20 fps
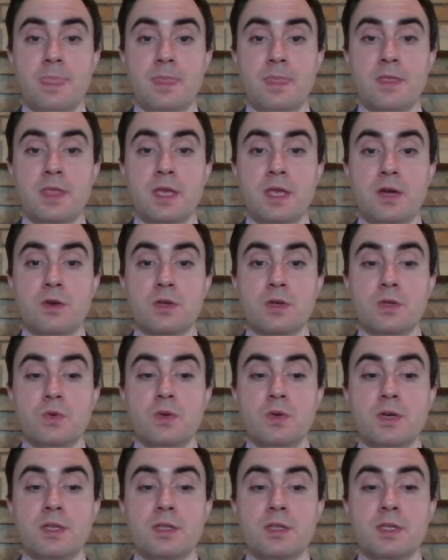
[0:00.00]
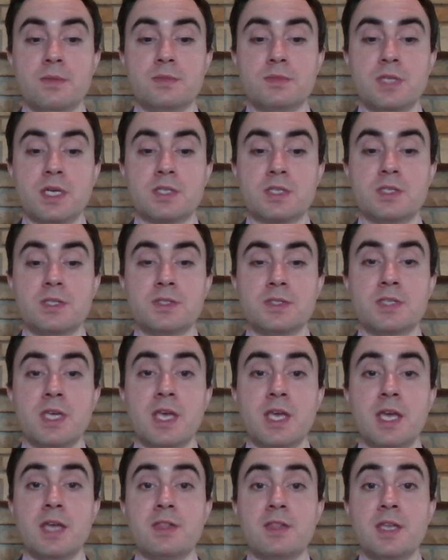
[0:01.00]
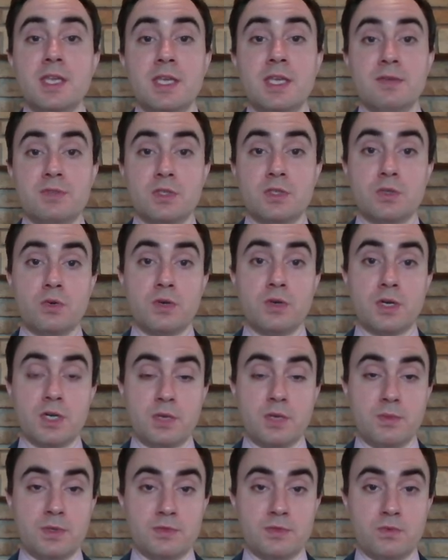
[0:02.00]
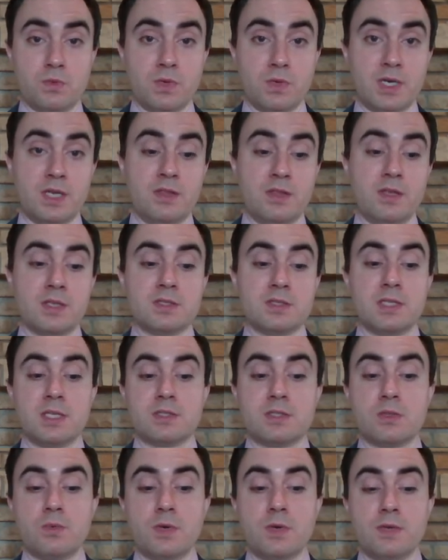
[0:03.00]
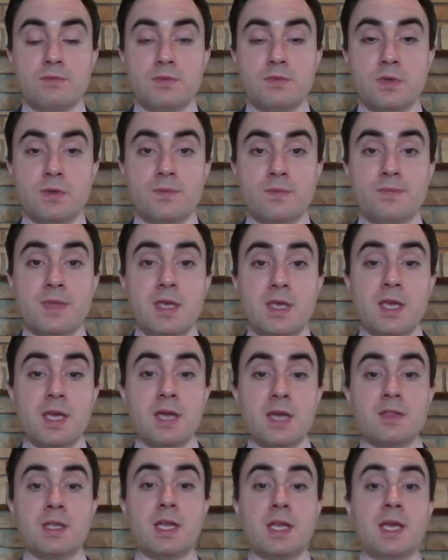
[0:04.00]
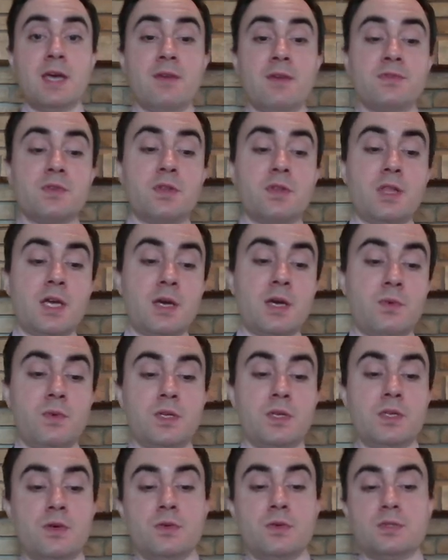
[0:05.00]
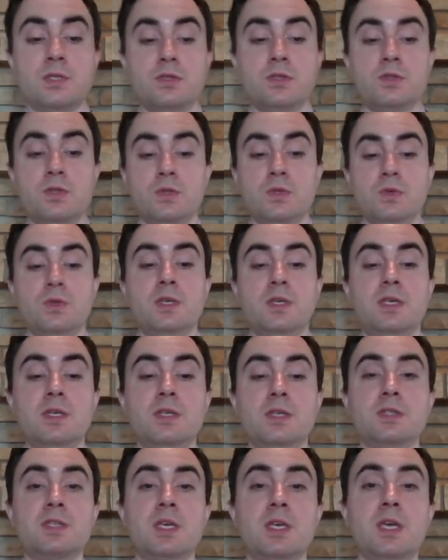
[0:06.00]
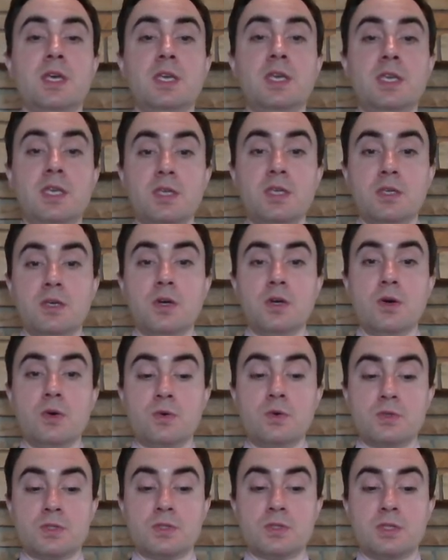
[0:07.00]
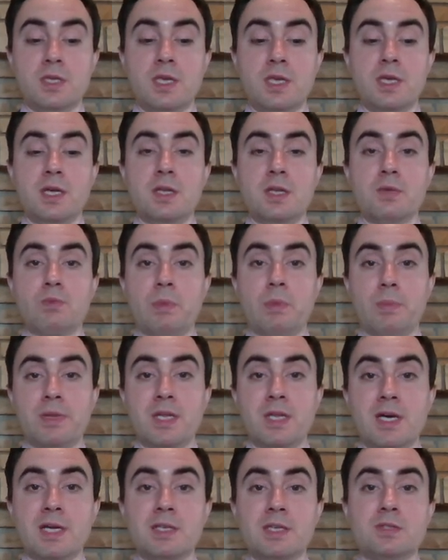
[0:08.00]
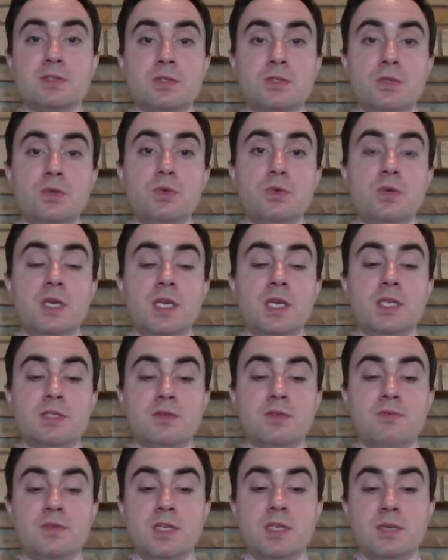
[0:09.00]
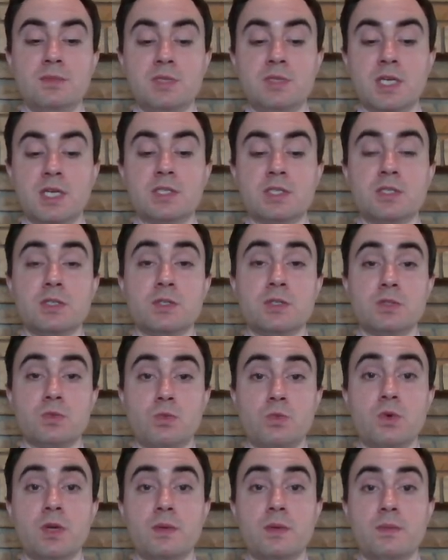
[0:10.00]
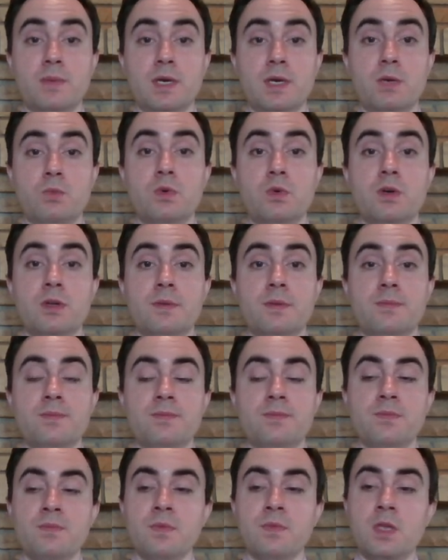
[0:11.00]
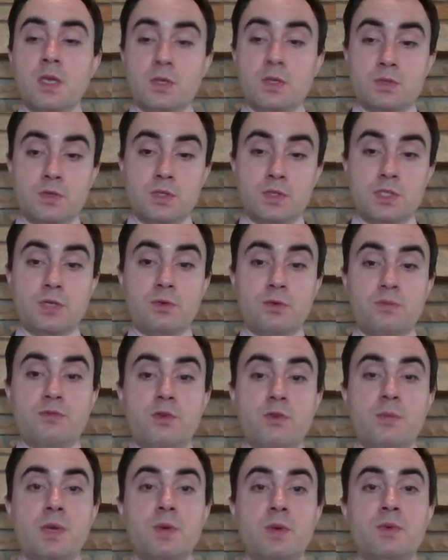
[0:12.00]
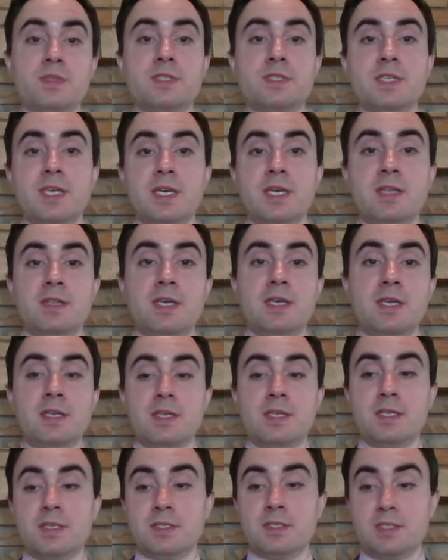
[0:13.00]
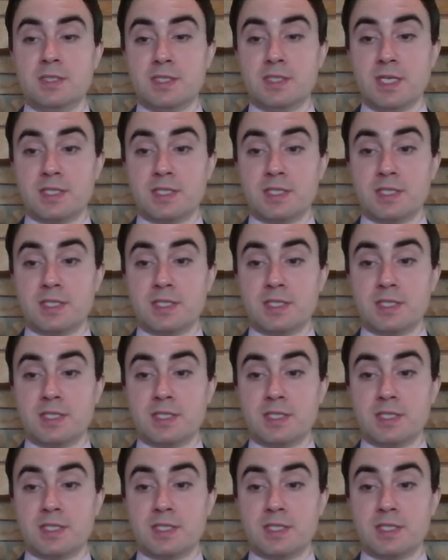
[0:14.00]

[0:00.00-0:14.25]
that are included in the objections, and then he gives his own arguments for why he thinks that's the right view. And then after that, what he goes into is he goes and replies to each of the objections one by one. So the general format, once again, then, is he